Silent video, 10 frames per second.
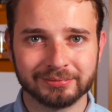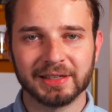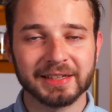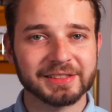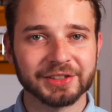
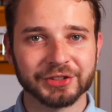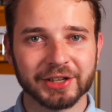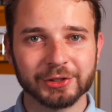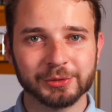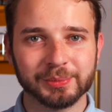Let's start
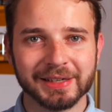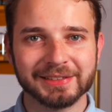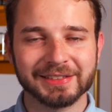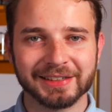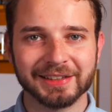out by
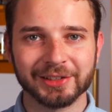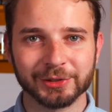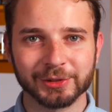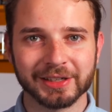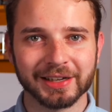taking a
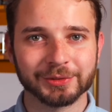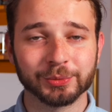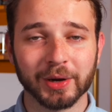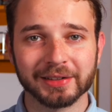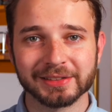look at
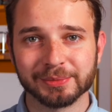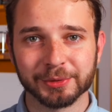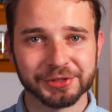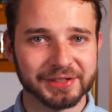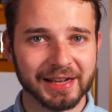Ryland's
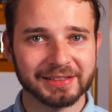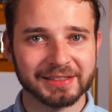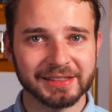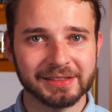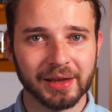
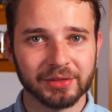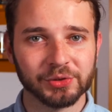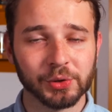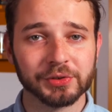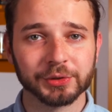personality
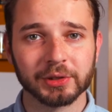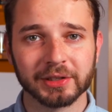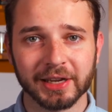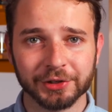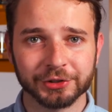and
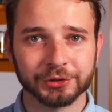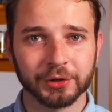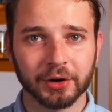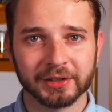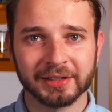overall character
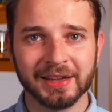arc.